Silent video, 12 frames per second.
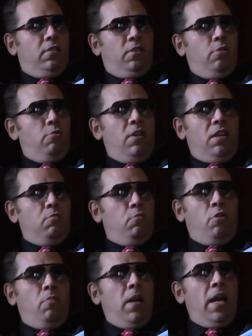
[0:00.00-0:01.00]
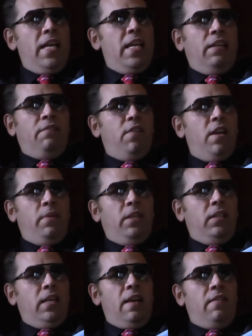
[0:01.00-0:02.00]
Who doesn't want to play Ian Fleming's
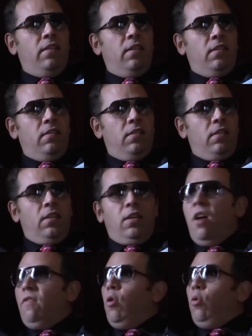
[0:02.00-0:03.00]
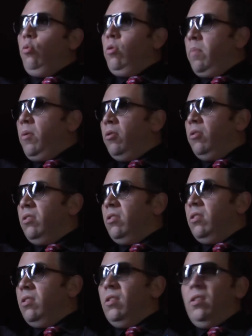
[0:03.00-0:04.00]
character? I've got all the
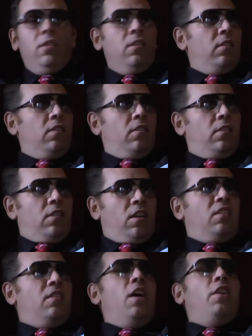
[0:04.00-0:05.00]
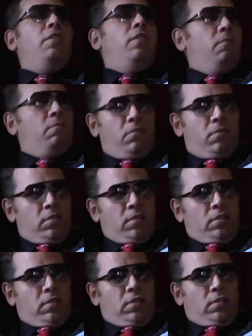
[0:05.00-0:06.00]
books. I studied them.
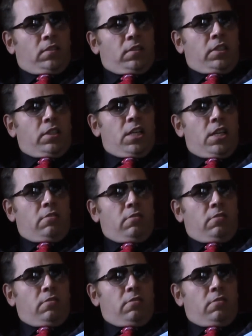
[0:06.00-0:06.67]
You know.